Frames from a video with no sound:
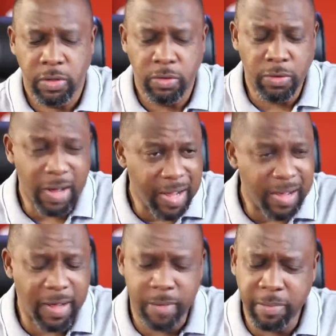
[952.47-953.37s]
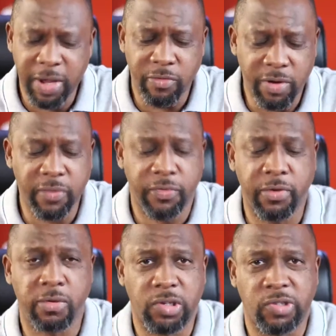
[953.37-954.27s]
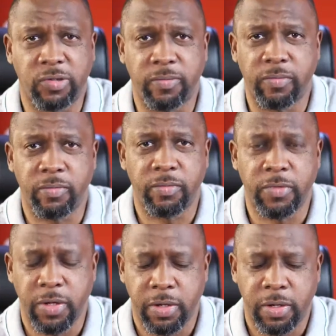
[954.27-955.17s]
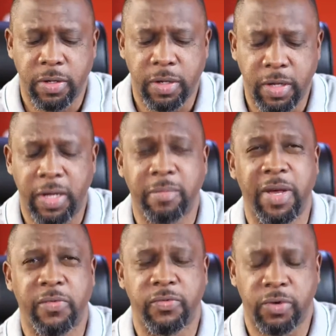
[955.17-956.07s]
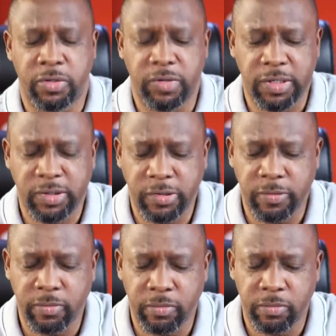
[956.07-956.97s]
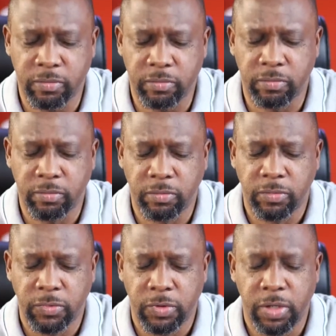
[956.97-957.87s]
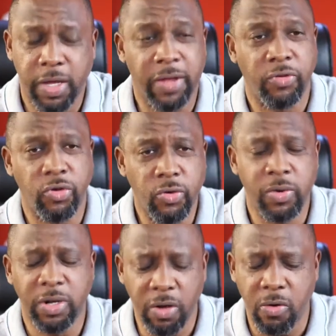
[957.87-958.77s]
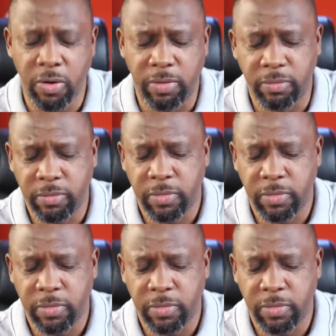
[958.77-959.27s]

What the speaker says: You are my refuge and my fortress. In you alone,